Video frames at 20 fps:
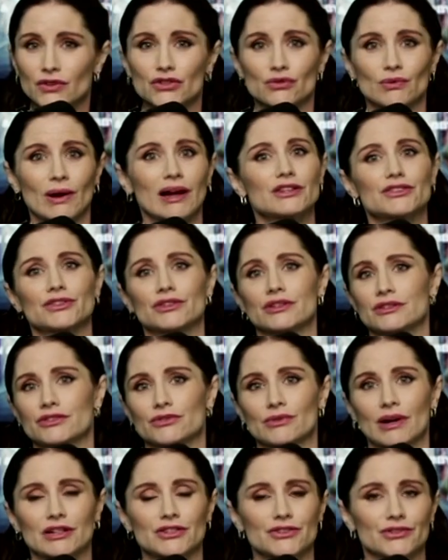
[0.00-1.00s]

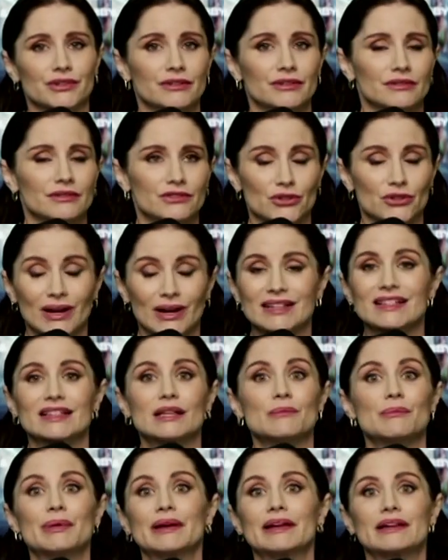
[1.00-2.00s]
directing
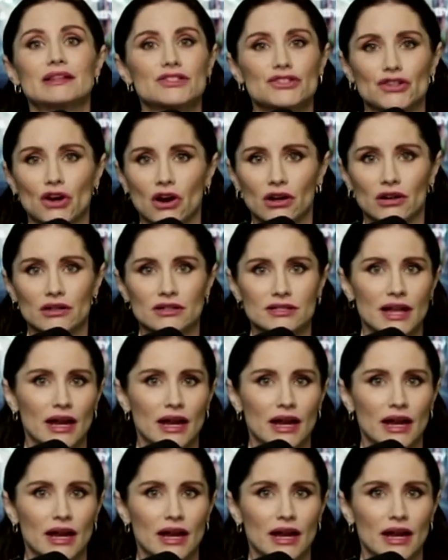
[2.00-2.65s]
the biggest stars,